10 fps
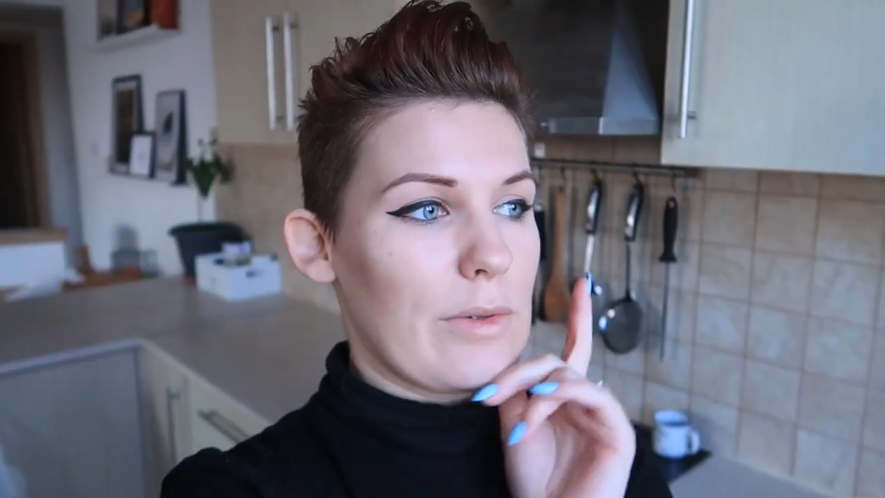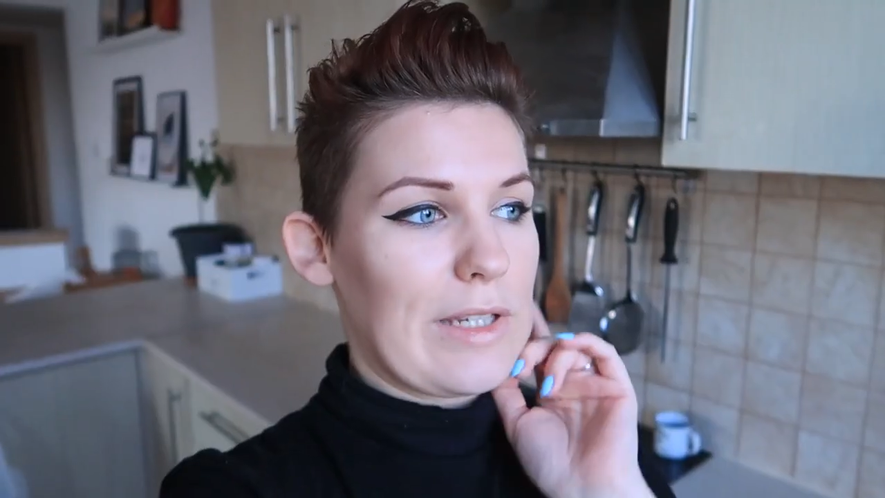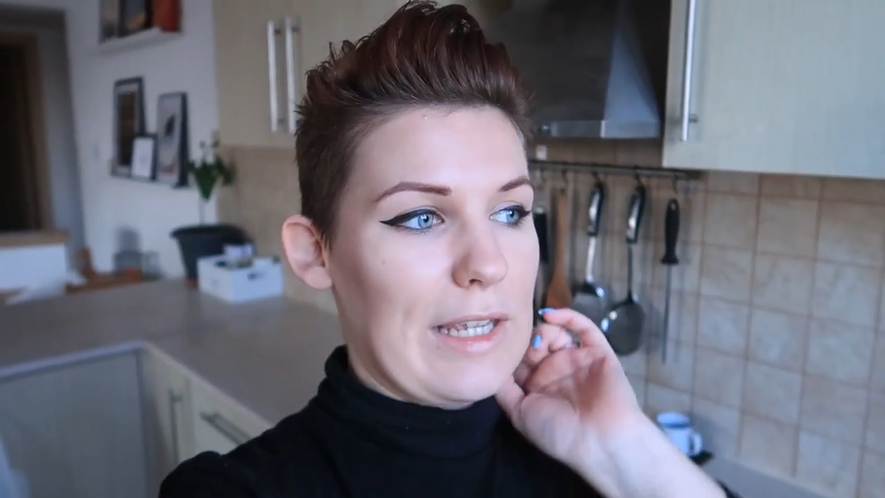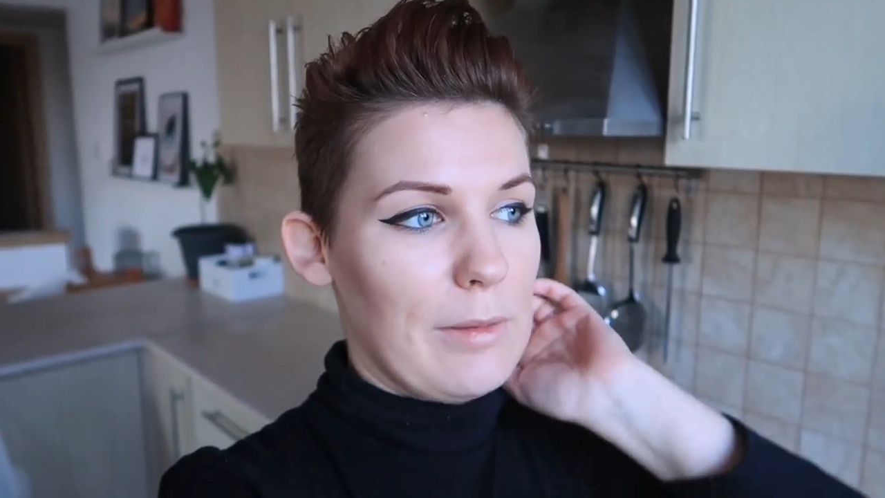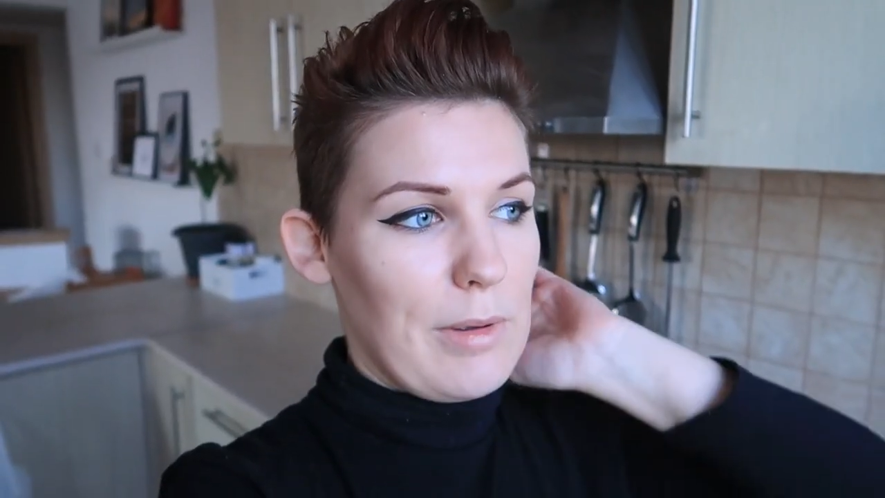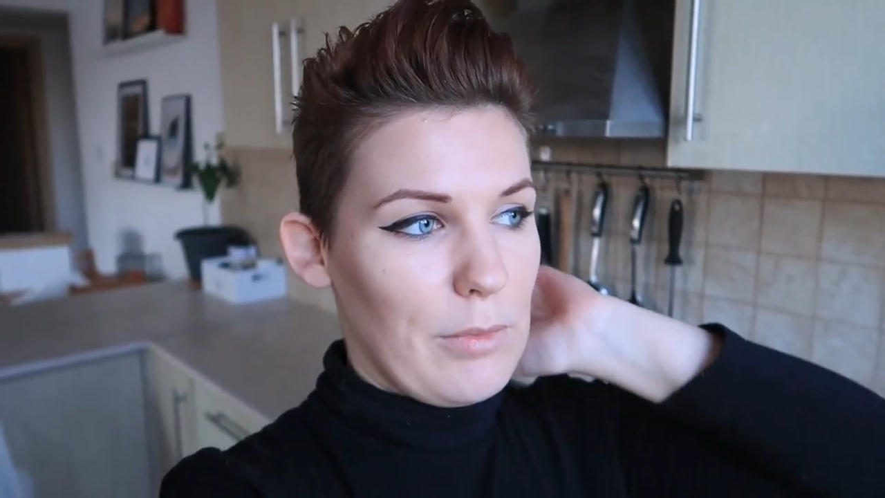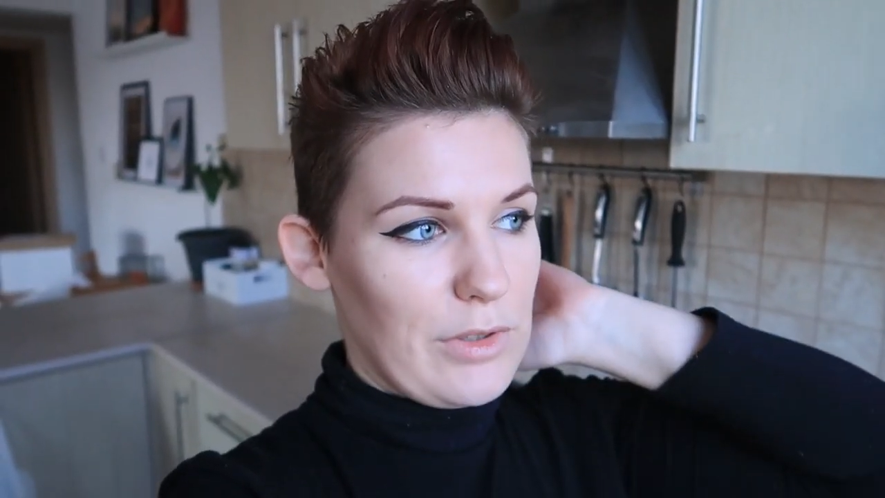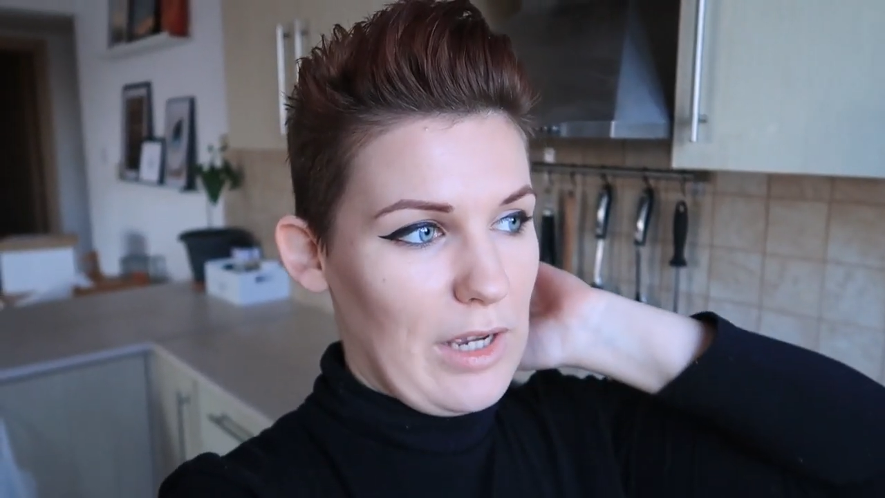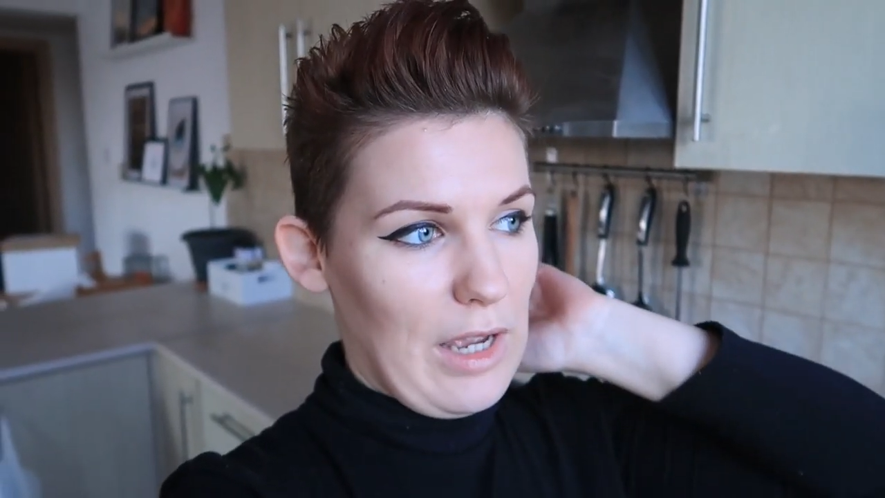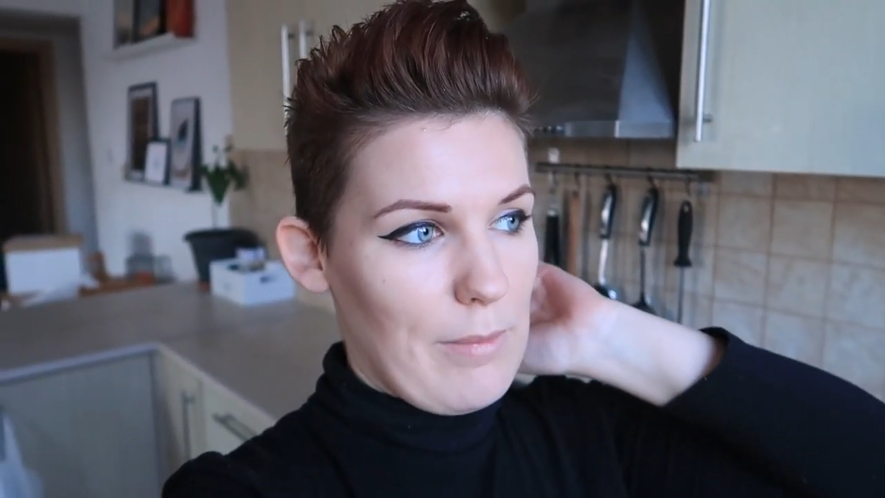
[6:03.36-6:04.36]
So to kill a bit
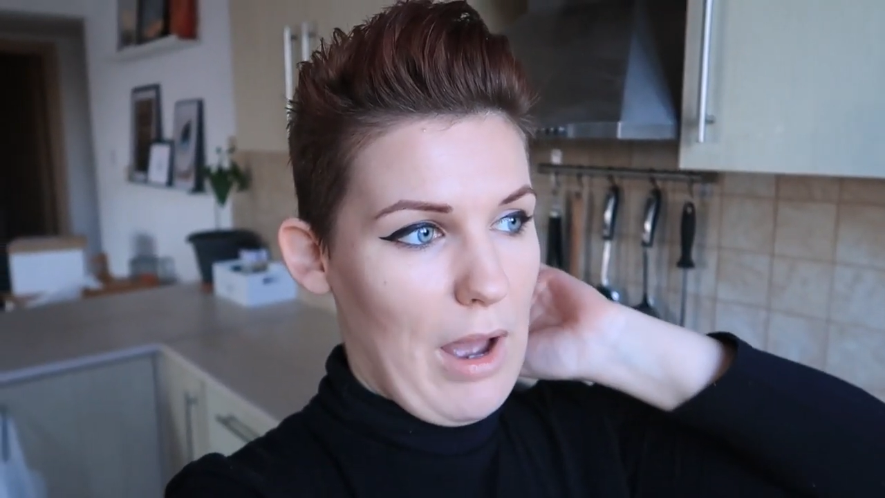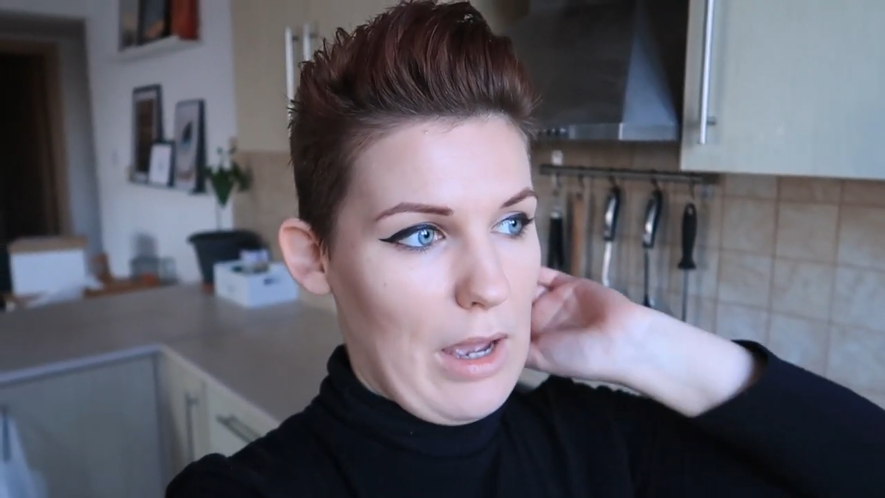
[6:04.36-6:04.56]
more time,